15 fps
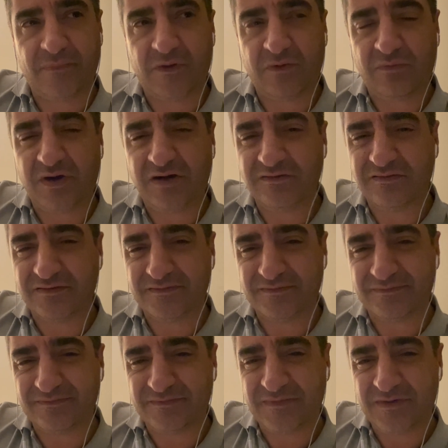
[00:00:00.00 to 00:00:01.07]
well,
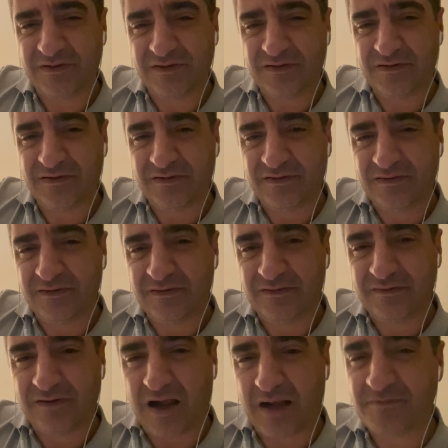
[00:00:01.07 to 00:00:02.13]

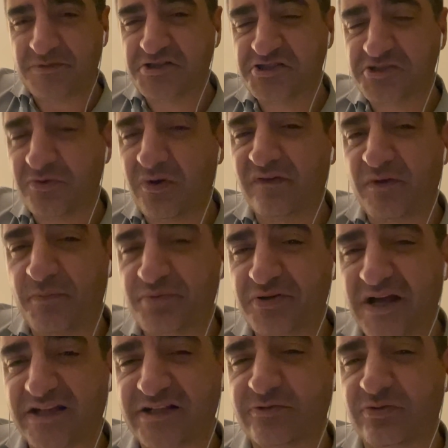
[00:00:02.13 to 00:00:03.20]
I'm sure the
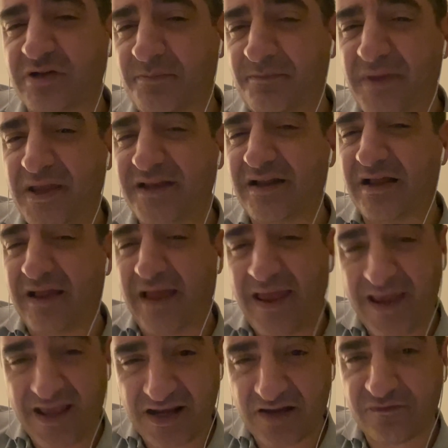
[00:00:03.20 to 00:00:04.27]
press would have made a
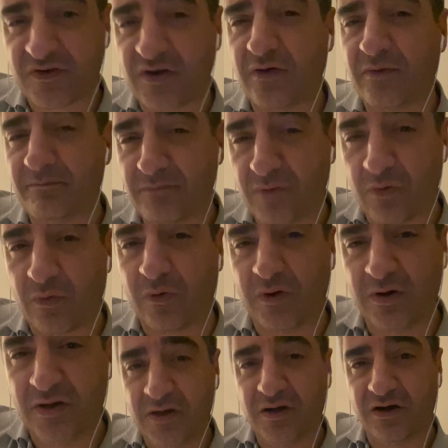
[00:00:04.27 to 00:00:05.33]
hell of a lot
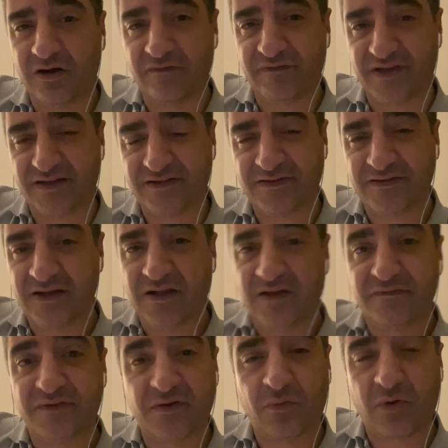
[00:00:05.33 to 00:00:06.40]
more of it
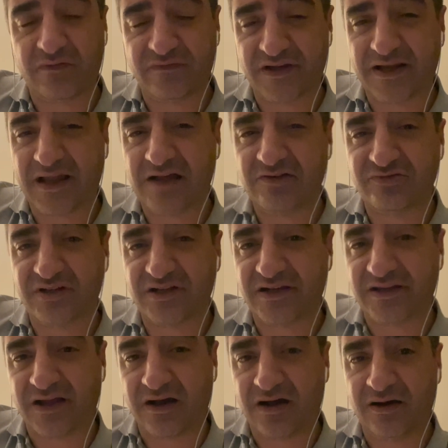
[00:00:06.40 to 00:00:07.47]
than what they
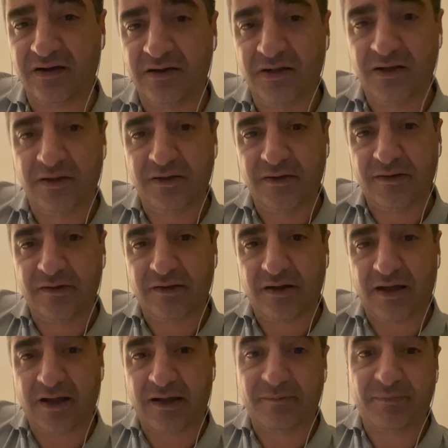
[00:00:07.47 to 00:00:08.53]
currently are,
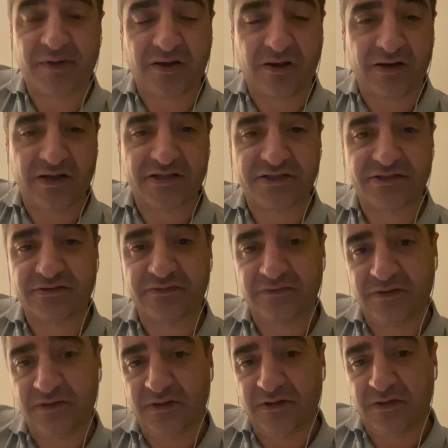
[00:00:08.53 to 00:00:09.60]
uh, because
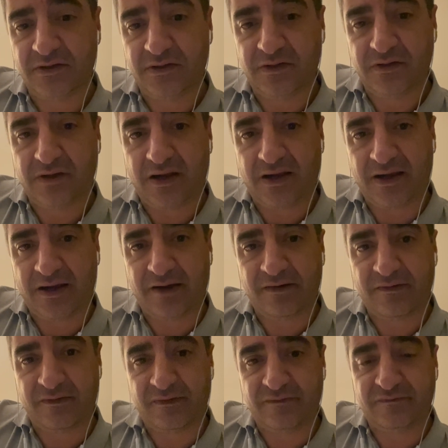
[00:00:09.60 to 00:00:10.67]

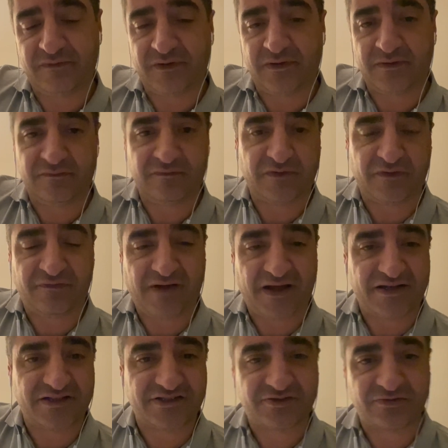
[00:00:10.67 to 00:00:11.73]
uh, the uh, the
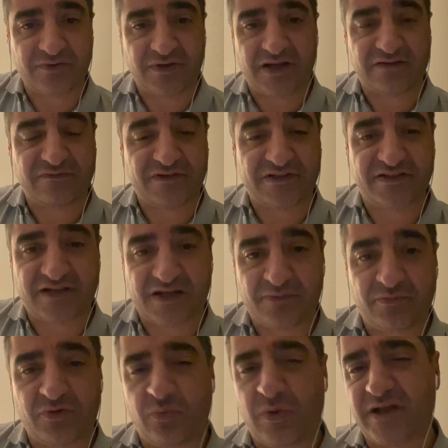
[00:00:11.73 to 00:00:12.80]
fans doing it this
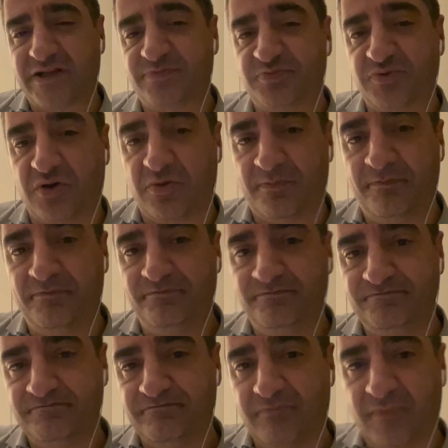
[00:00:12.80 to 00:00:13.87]
time with West Brom.
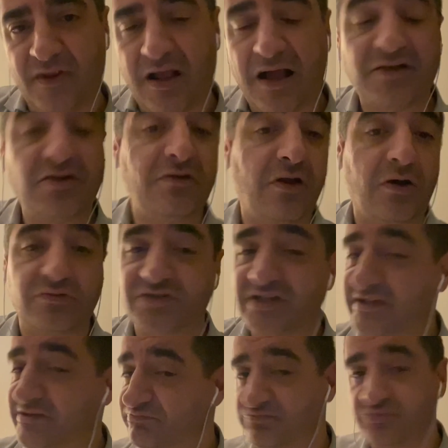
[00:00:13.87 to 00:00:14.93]
I don't know.
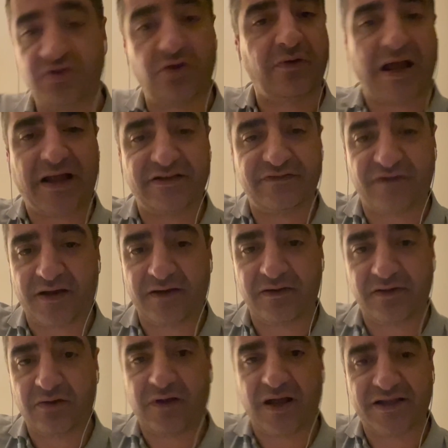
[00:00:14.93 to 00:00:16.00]
Just you guys think
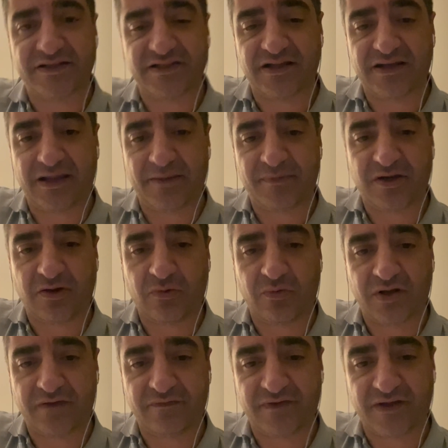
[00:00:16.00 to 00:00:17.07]
you guys there. Uh, let me know
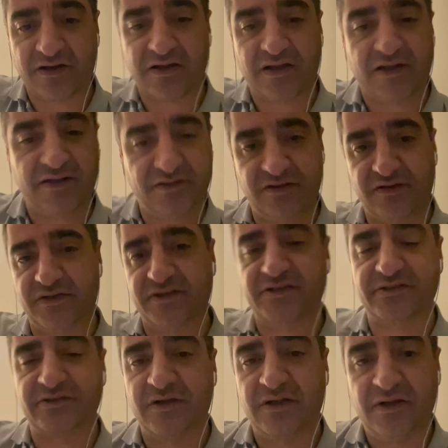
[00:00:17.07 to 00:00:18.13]
what you think. Uh,
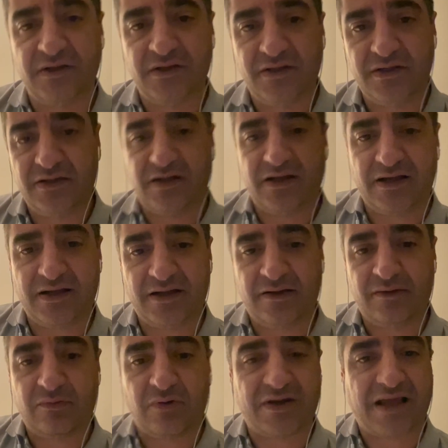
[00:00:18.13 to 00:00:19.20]
here's
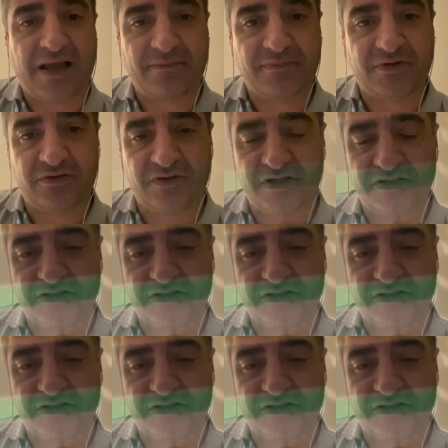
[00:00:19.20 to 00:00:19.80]
uh, what happened earlier